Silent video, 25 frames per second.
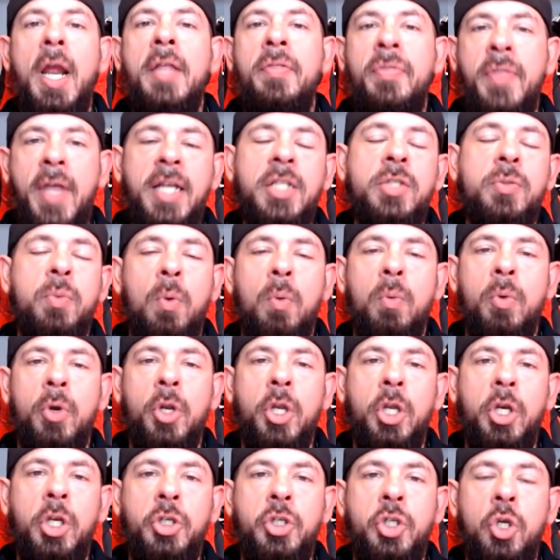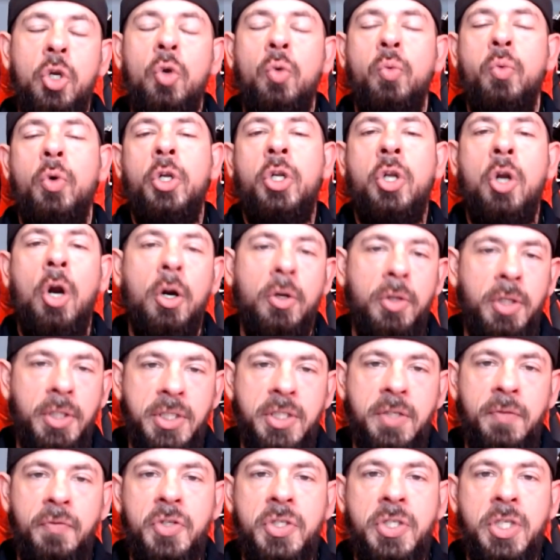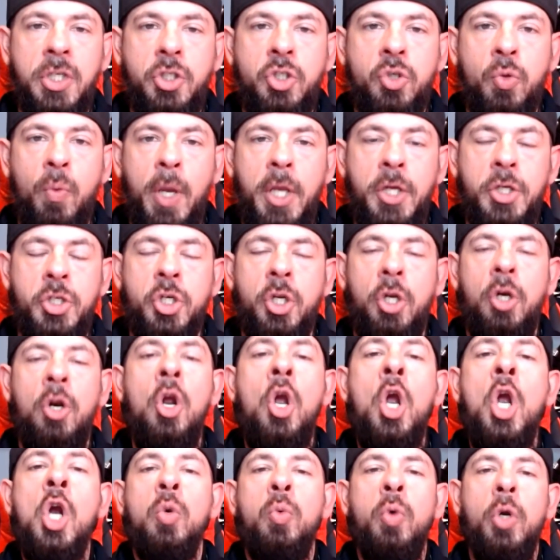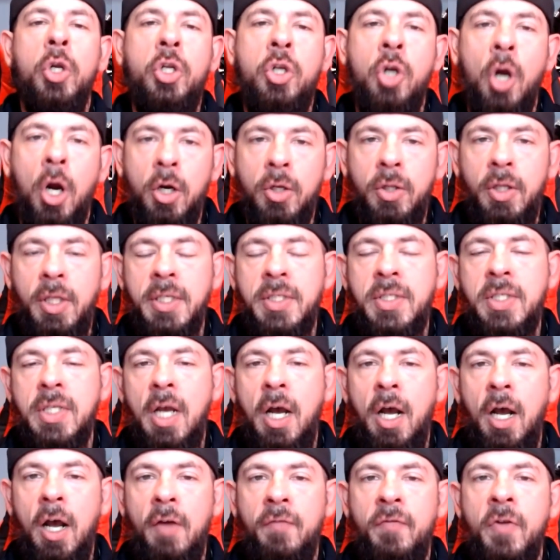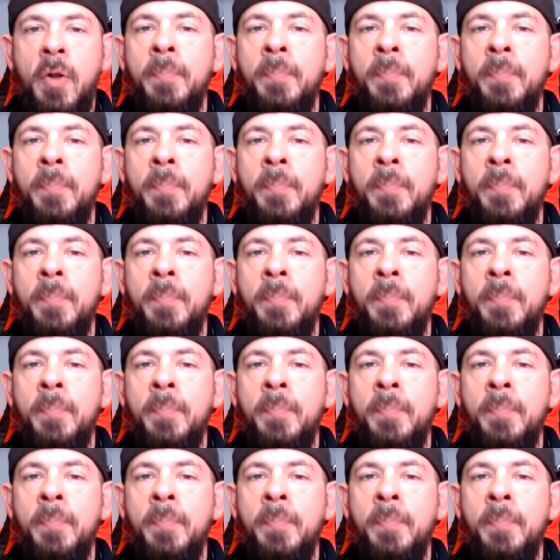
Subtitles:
and that's what we're going to do regardless of the situation, regardless of